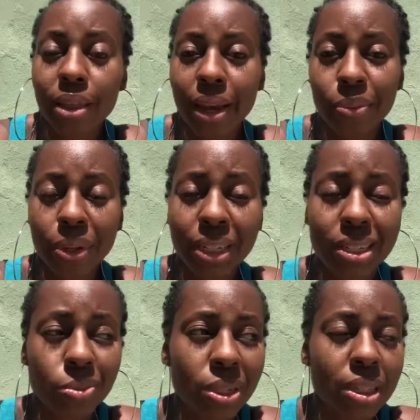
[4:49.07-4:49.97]
And that really
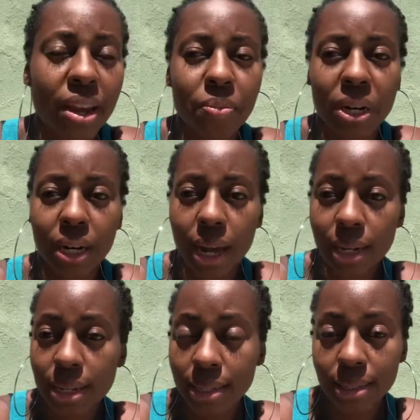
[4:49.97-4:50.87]
is what saved me in a lot
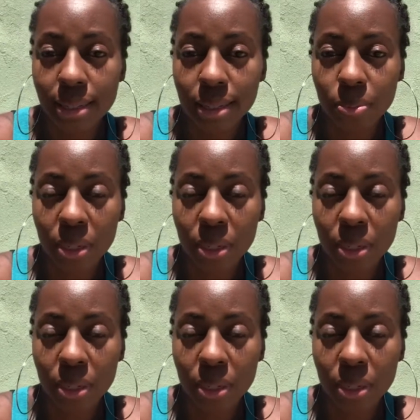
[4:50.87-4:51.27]
of instances,